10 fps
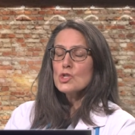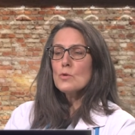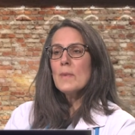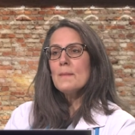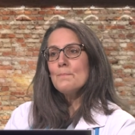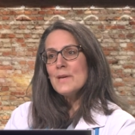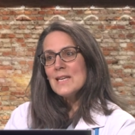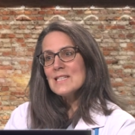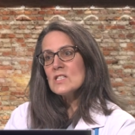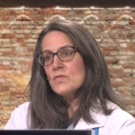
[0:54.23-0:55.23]
So my
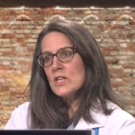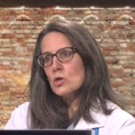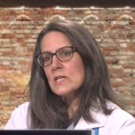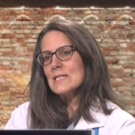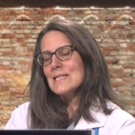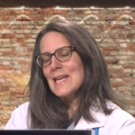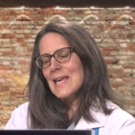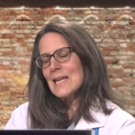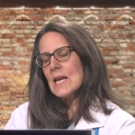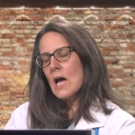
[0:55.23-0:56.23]
biggest fear is
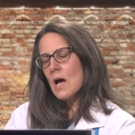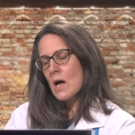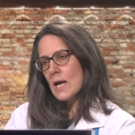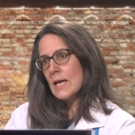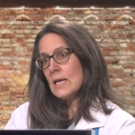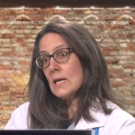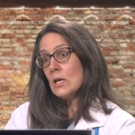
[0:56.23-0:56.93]
can I